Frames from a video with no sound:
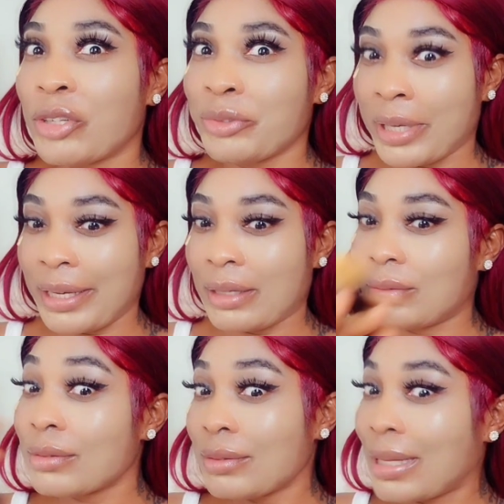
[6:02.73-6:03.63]
done right now.
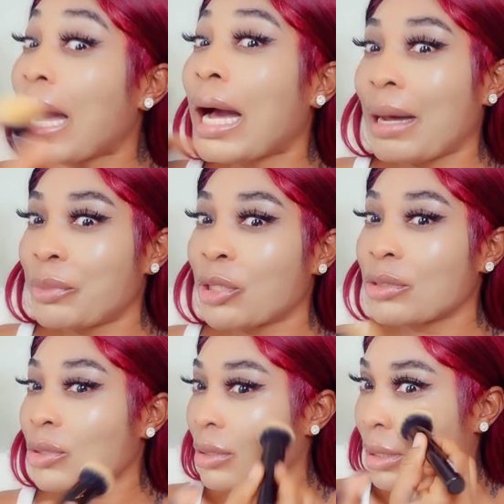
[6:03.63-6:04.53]
I'm
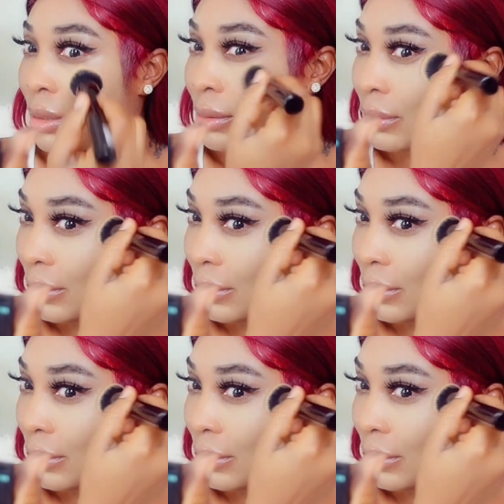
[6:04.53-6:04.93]
done talking.